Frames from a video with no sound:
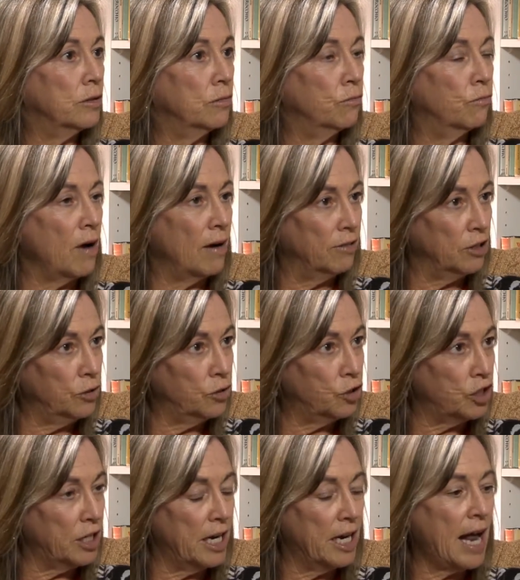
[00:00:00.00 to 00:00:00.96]

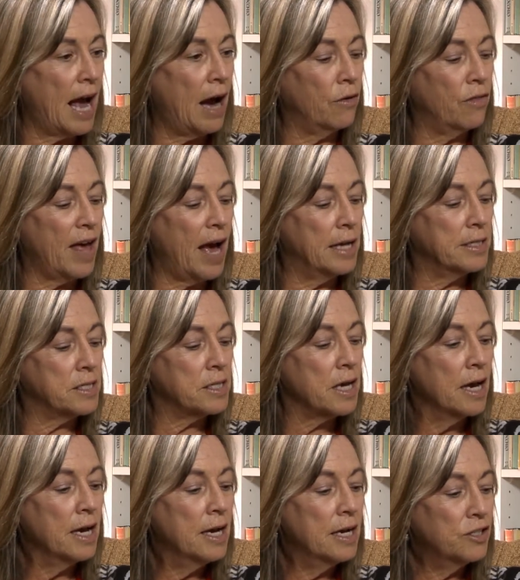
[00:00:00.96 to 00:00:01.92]
Revolution and how
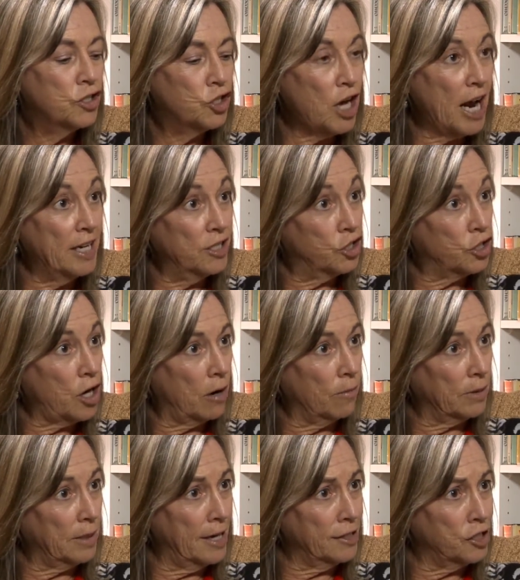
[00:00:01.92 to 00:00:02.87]
that's changed
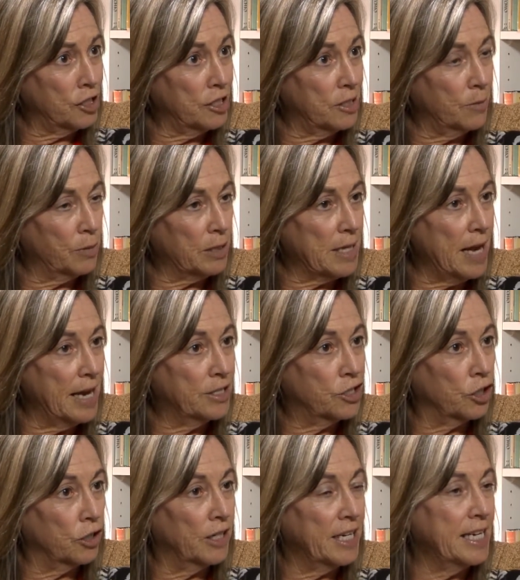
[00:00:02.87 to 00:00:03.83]
our relationship with
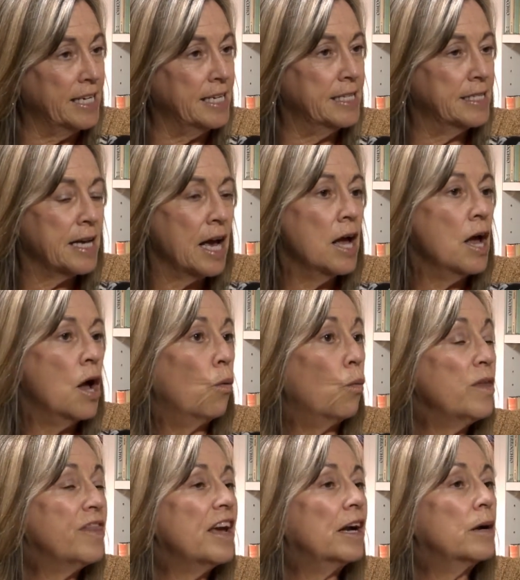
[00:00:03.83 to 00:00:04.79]
nature is
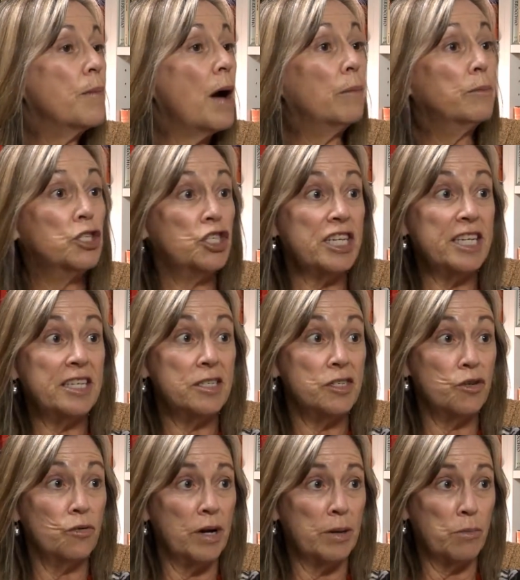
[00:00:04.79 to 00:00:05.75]
we think about
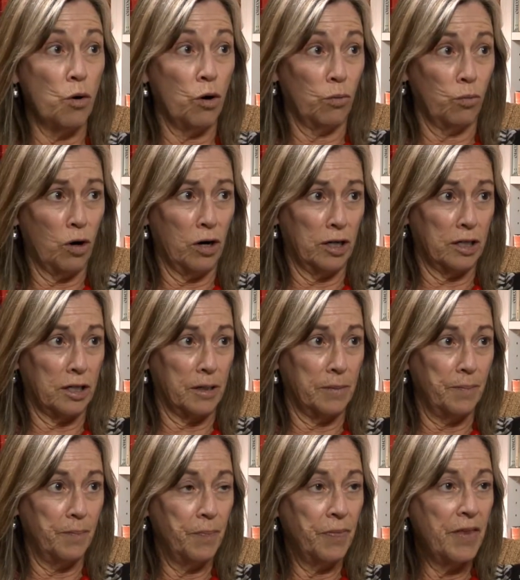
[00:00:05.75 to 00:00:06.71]
machines doing more
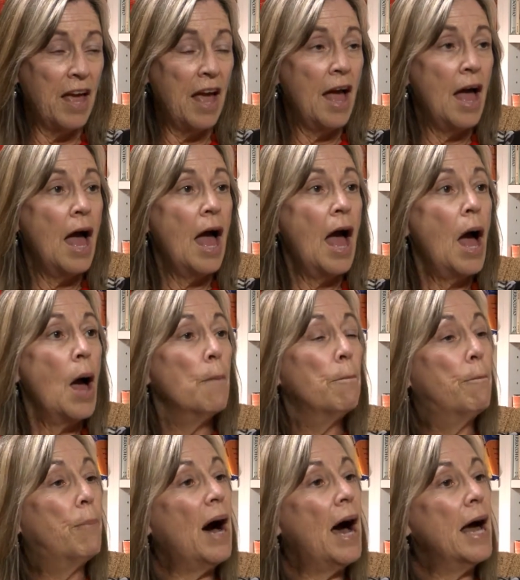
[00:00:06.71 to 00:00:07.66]
work. Yeah.
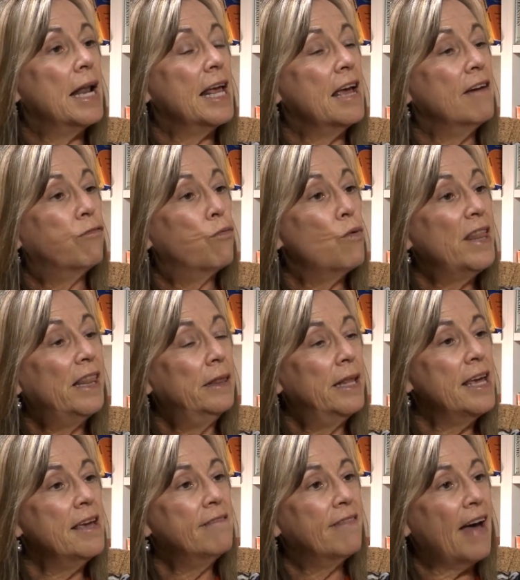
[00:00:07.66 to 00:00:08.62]
But if we
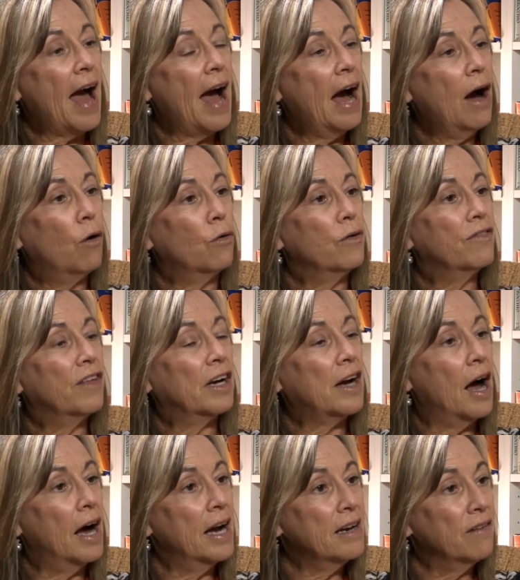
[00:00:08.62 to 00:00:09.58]
leave out the
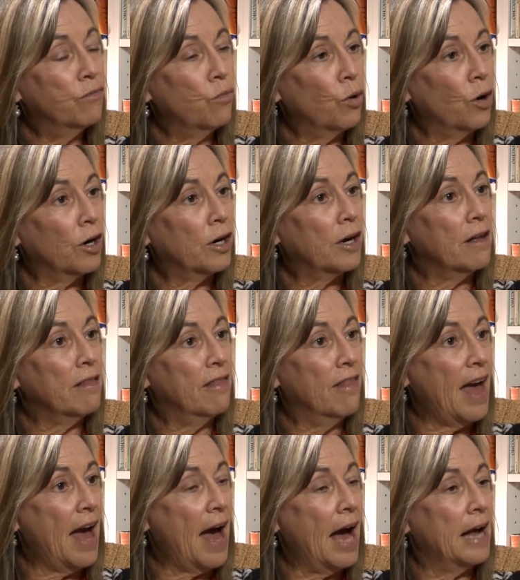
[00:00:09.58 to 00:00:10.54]
kind of work
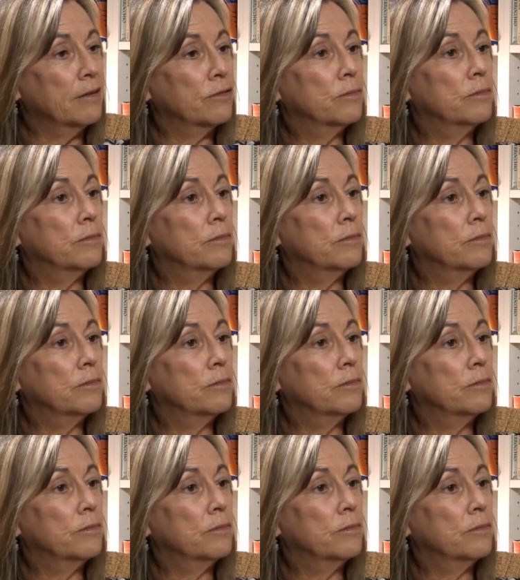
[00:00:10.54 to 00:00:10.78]
that